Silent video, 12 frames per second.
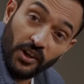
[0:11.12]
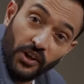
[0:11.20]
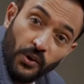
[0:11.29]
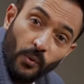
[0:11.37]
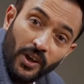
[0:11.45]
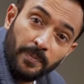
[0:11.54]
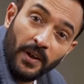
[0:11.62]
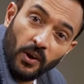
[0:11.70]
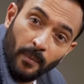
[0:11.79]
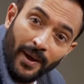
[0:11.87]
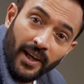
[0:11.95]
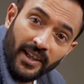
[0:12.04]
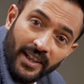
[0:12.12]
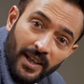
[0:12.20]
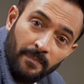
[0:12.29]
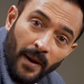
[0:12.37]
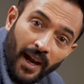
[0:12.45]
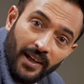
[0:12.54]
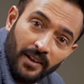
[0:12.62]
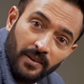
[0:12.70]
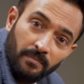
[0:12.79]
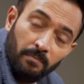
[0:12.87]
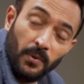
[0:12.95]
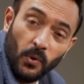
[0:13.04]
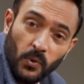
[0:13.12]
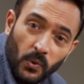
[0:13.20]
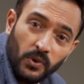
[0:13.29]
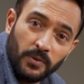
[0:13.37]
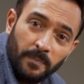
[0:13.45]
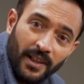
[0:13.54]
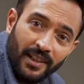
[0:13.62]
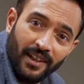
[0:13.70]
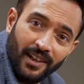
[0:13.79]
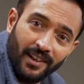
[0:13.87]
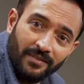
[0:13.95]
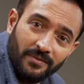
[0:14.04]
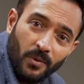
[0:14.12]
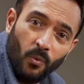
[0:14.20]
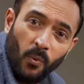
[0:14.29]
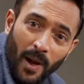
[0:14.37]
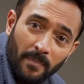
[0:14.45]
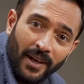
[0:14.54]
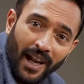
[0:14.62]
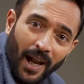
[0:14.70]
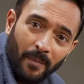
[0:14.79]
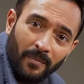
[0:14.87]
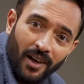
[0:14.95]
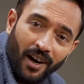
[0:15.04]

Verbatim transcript: USB numeric keypad, Bluetooth speaker, webcam,